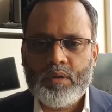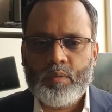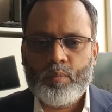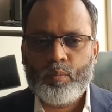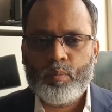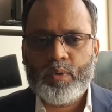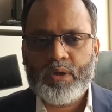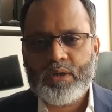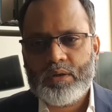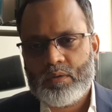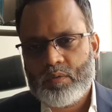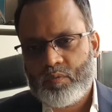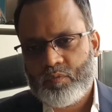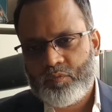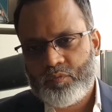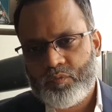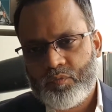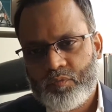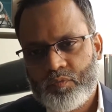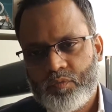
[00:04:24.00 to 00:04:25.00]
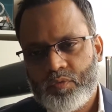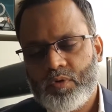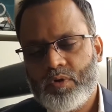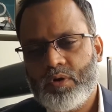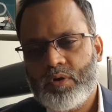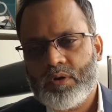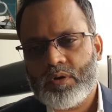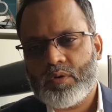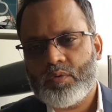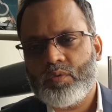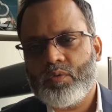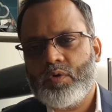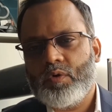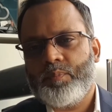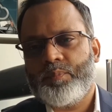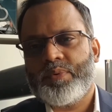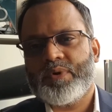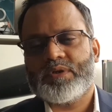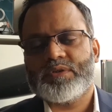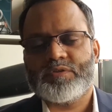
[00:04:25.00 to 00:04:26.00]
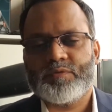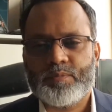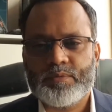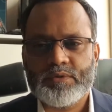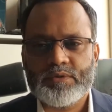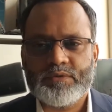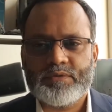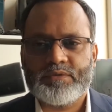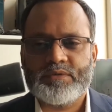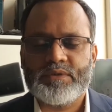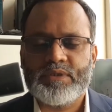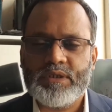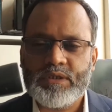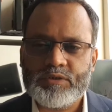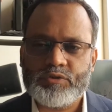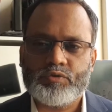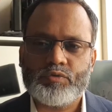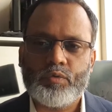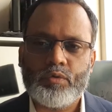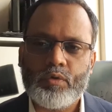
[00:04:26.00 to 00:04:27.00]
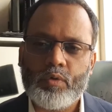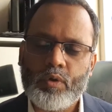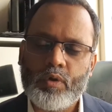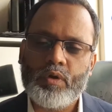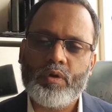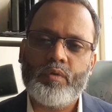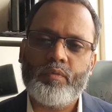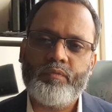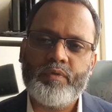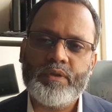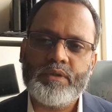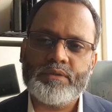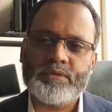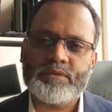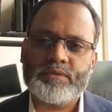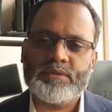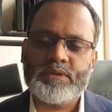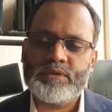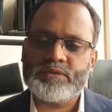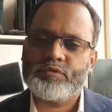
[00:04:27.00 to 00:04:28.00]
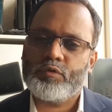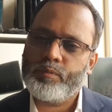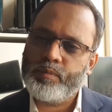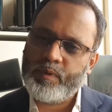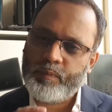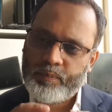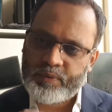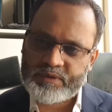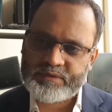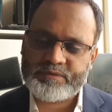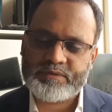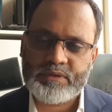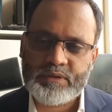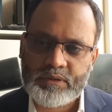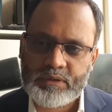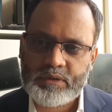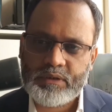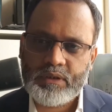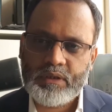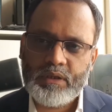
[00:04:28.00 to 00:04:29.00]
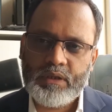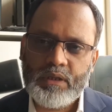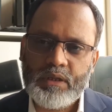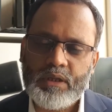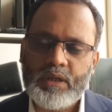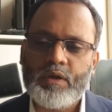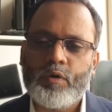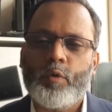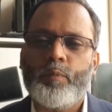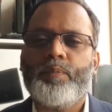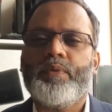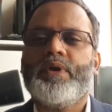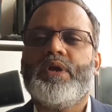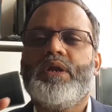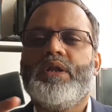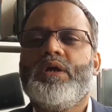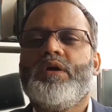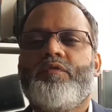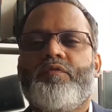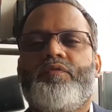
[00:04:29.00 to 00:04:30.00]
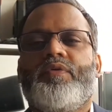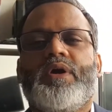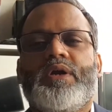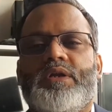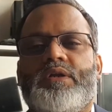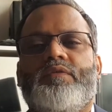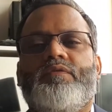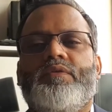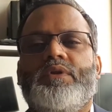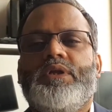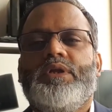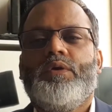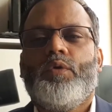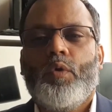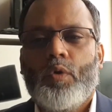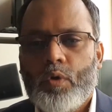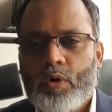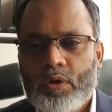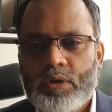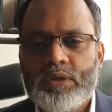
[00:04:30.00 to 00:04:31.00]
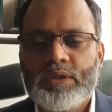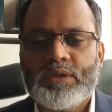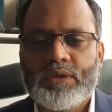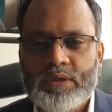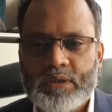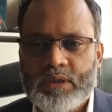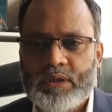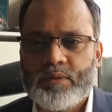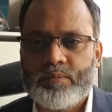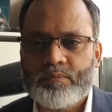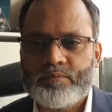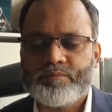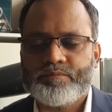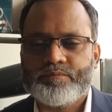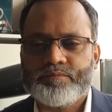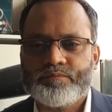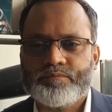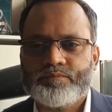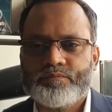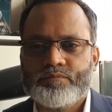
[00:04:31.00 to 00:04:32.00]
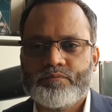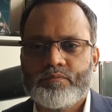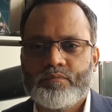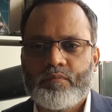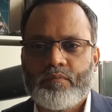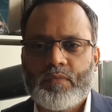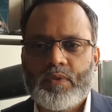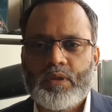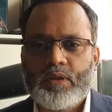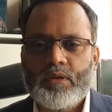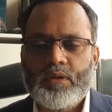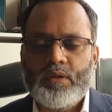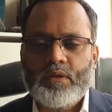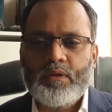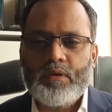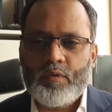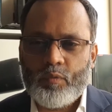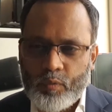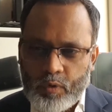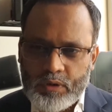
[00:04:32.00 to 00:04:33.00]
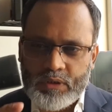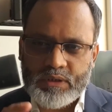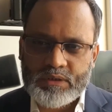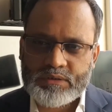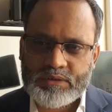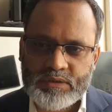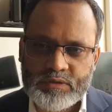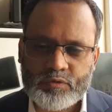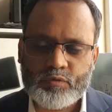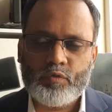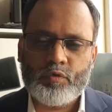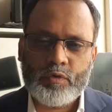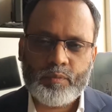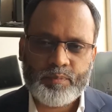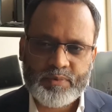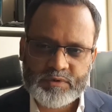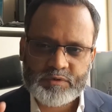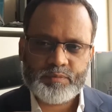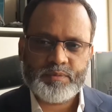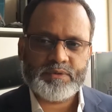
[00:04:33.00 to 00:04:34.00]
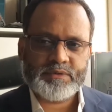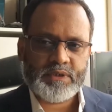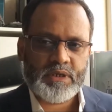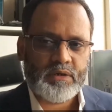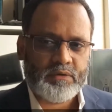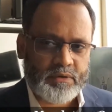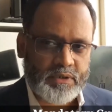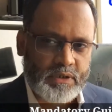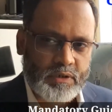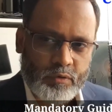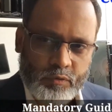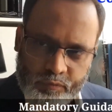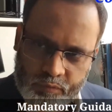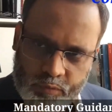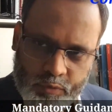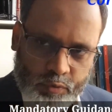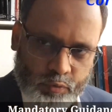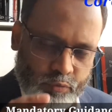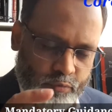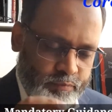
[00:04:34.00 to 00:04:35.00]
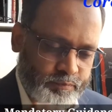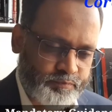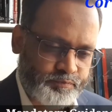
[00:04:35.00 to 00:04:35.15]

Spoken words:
But for core principles, they should be present and operating effectively all the time. What are these core principles? I'll read out for you.